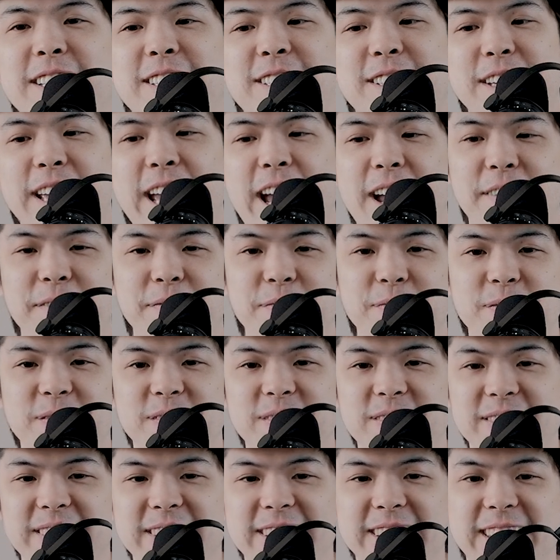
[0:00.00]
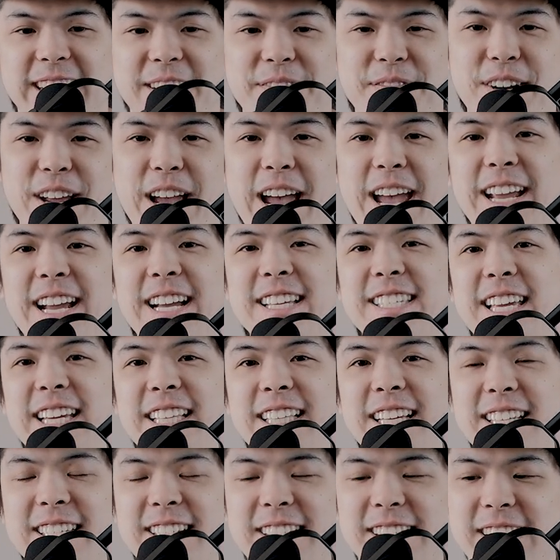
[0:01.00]
So yeah, let me know how you guys like
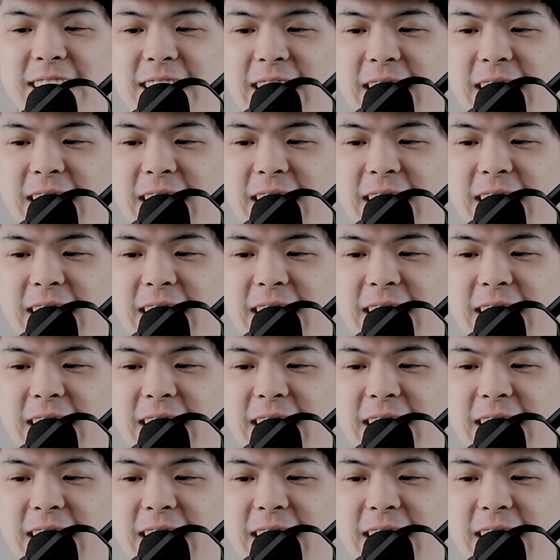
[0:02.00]
this.